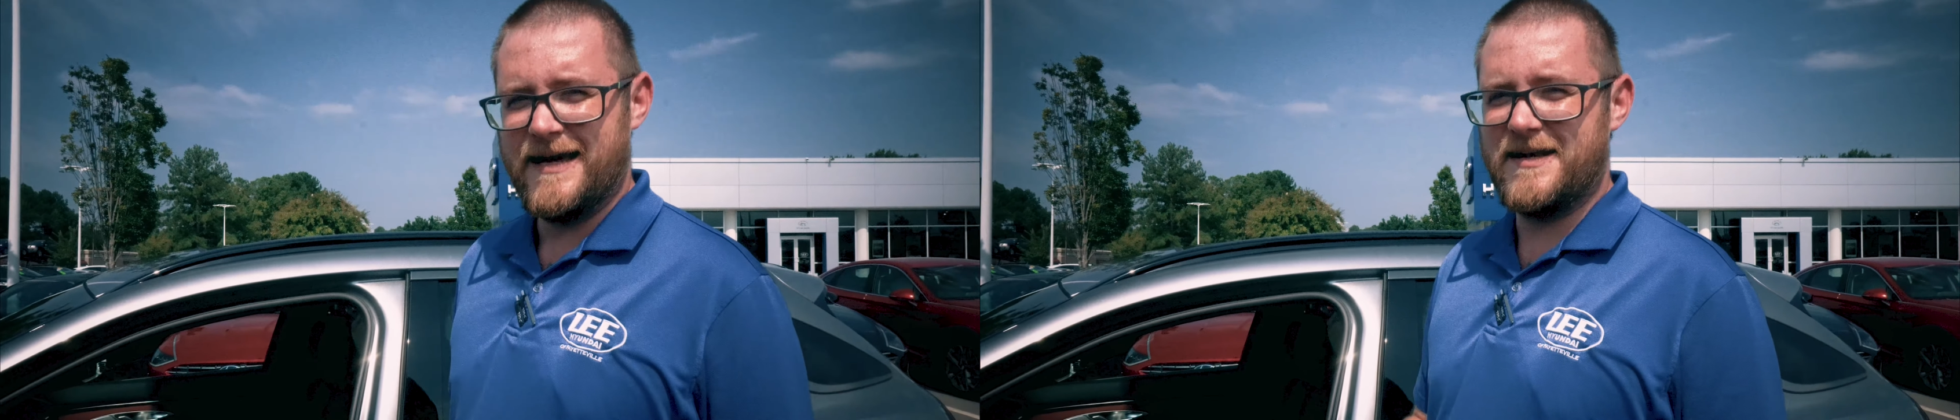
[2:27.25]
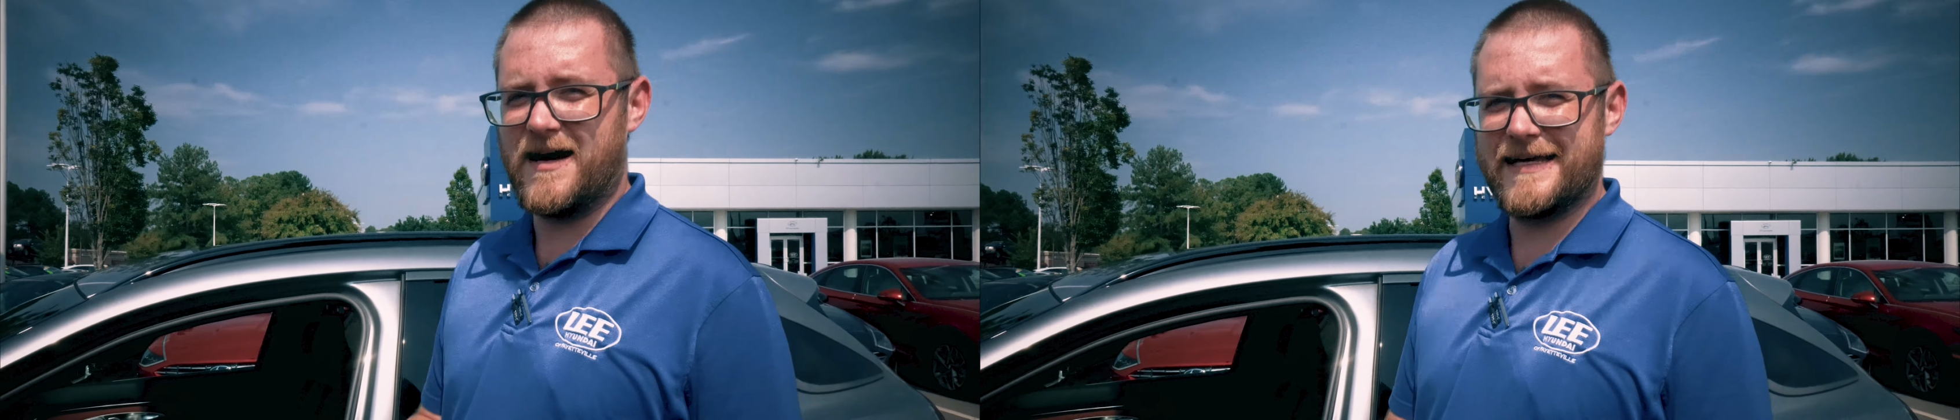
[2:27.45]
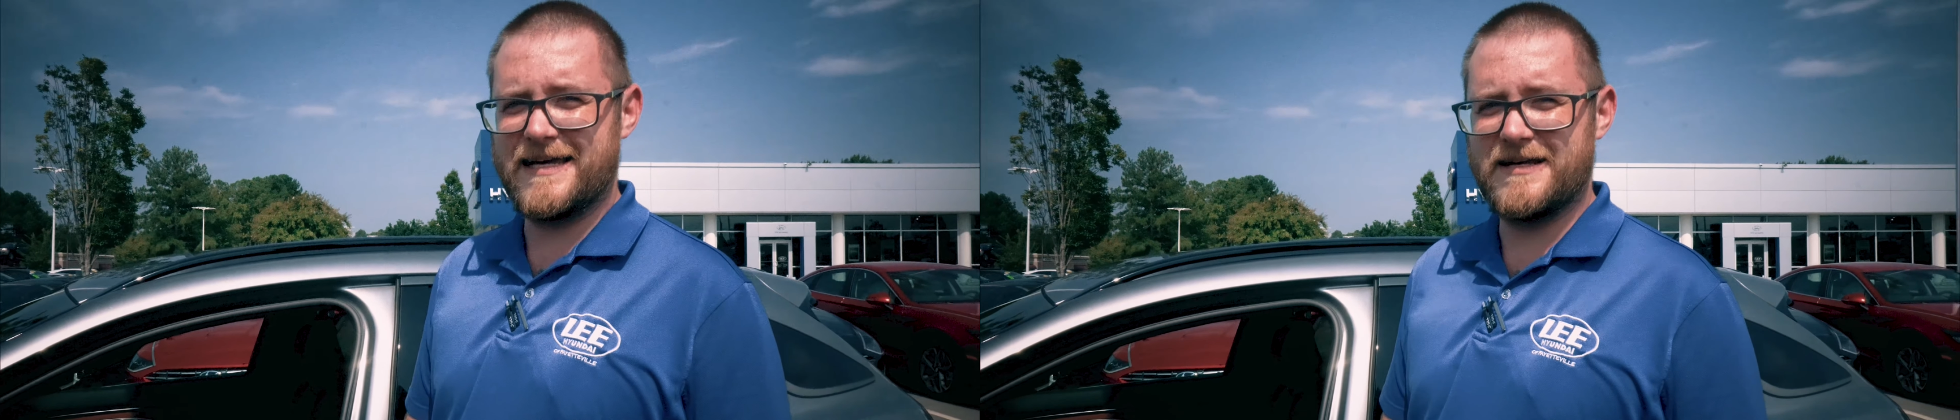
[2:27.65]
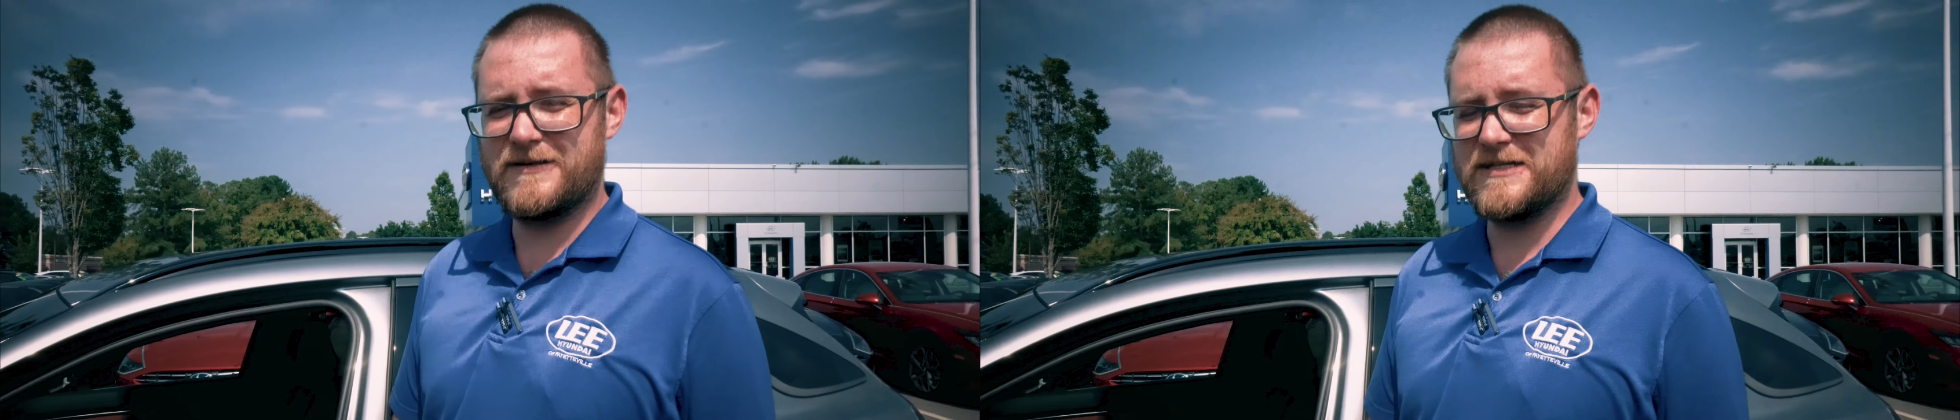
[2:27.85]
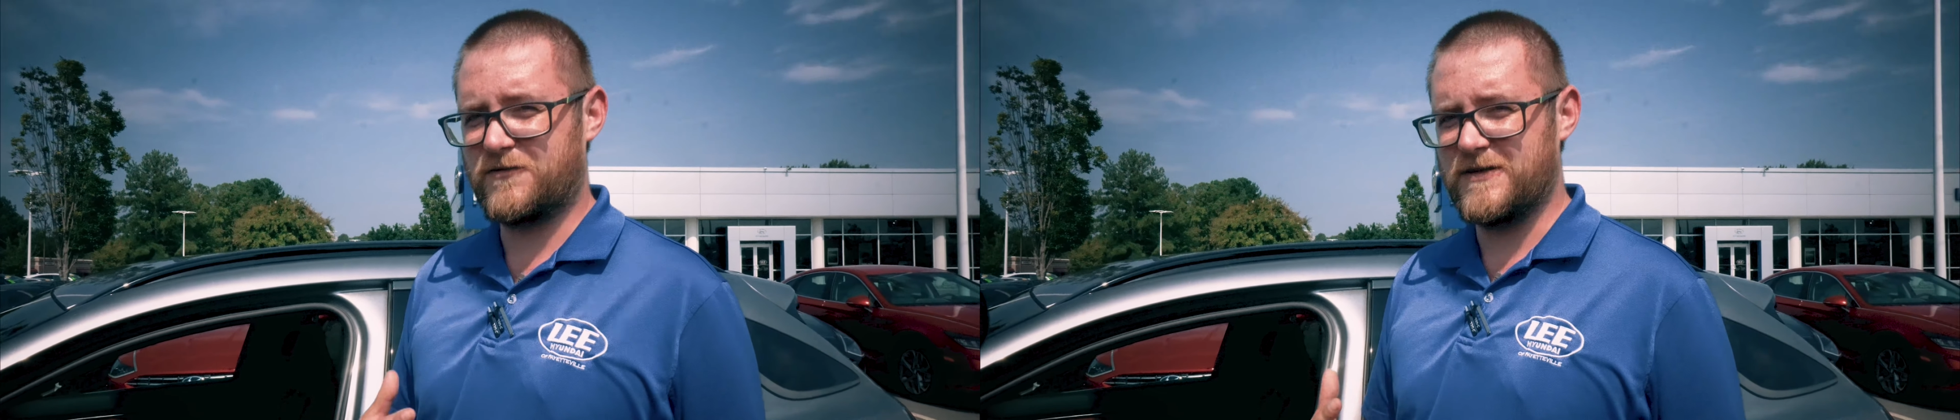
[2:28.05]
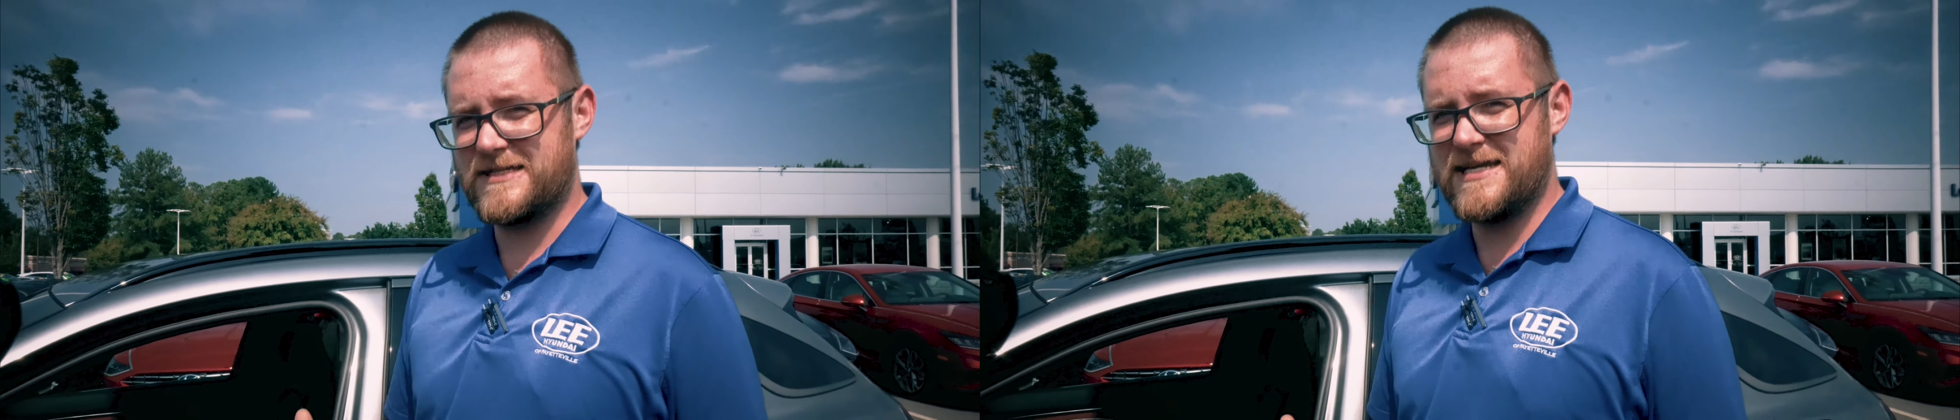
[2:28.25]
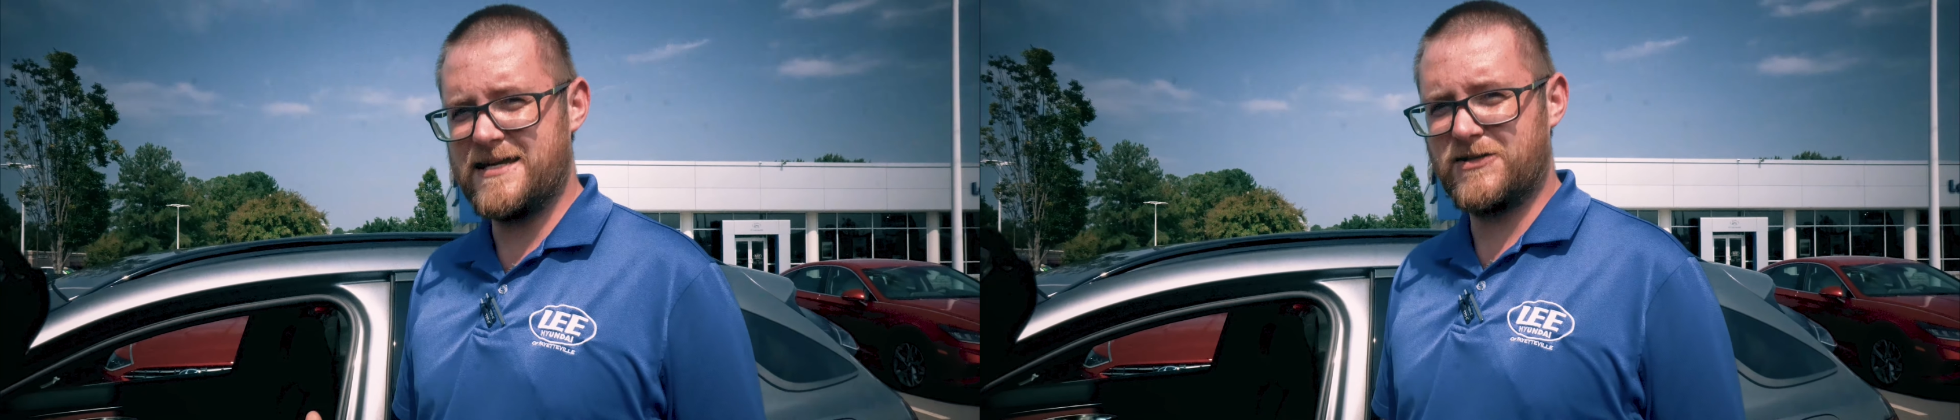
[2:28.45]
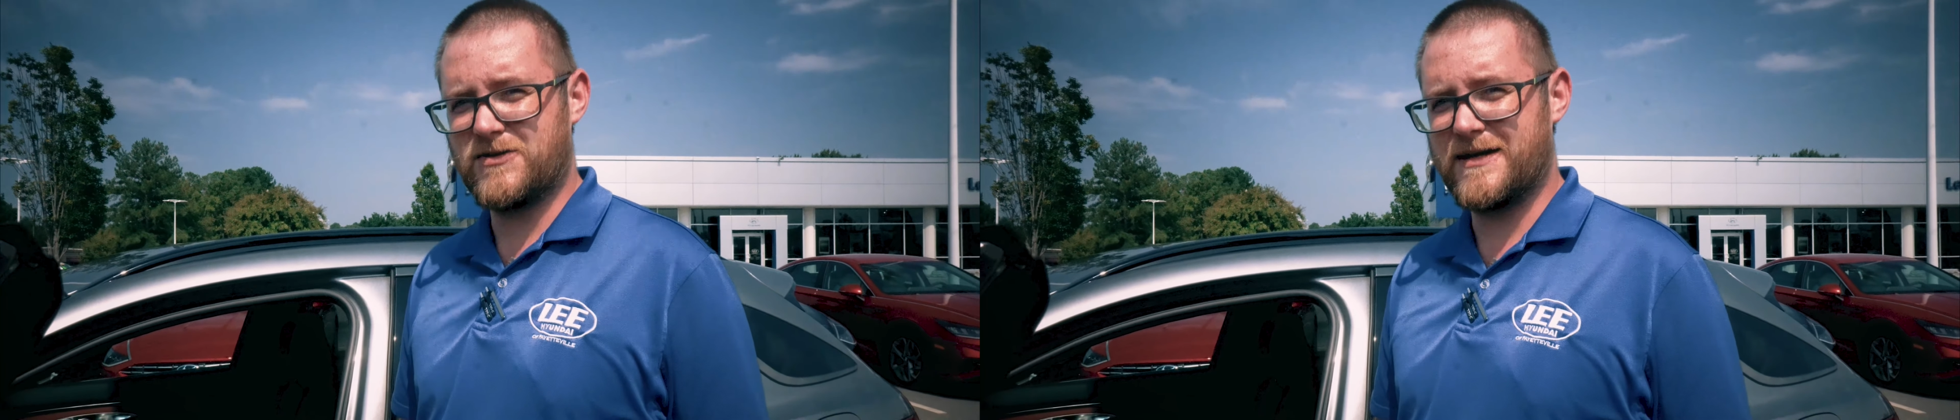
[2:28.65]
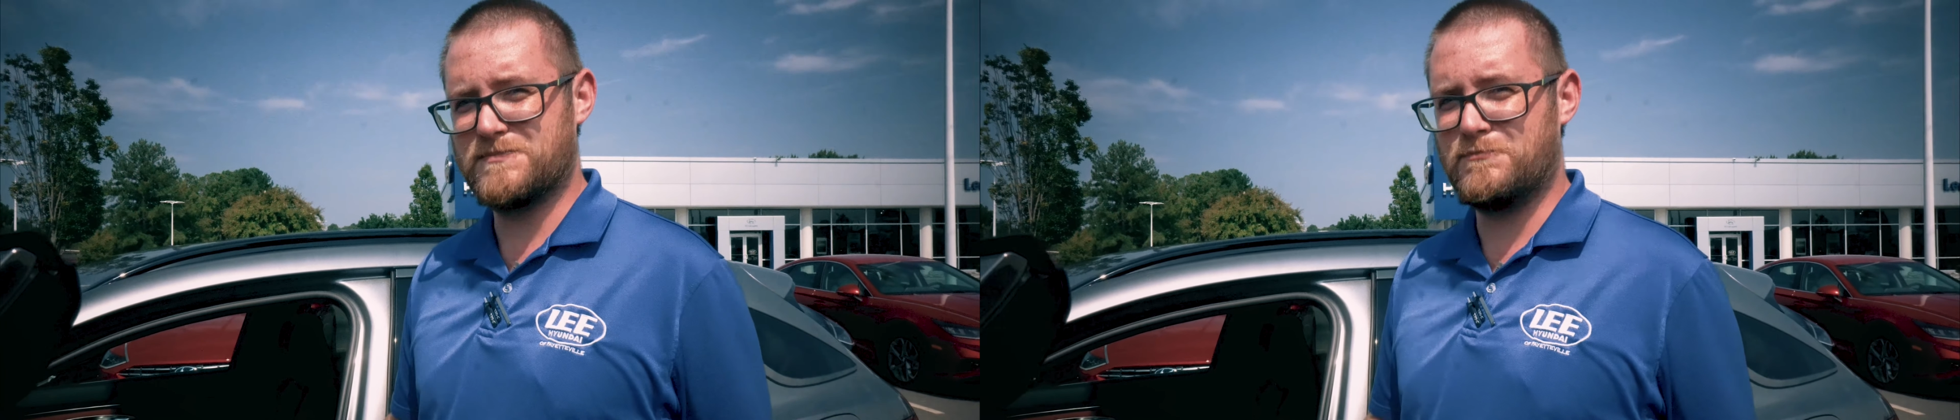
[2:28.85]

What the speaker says: and not get as fatigued or as